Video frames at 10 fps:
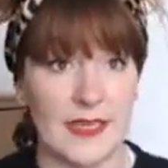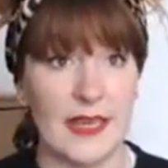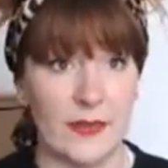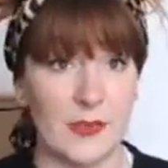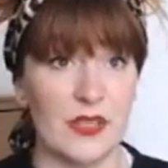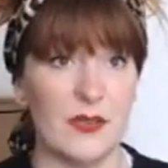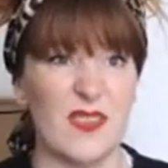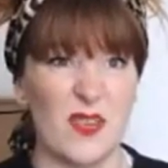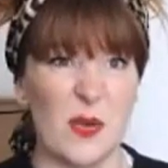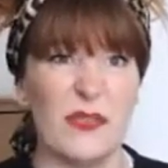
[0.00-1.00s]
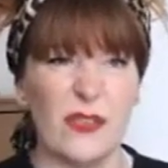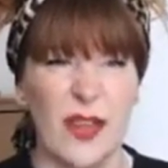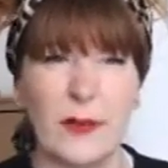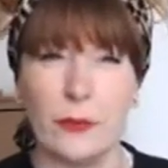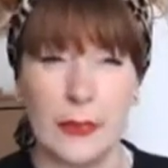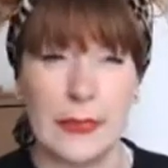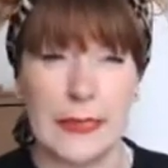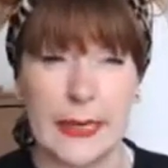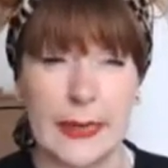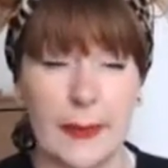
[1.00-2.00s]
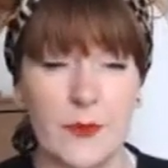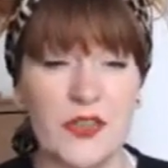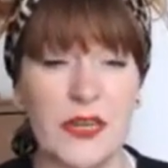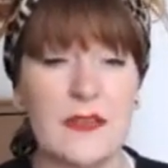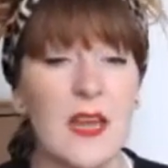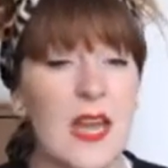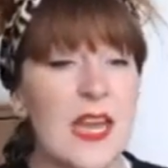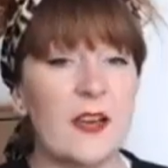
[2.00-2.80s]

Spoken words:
I tell them to do this, who have like really tight hamstrings.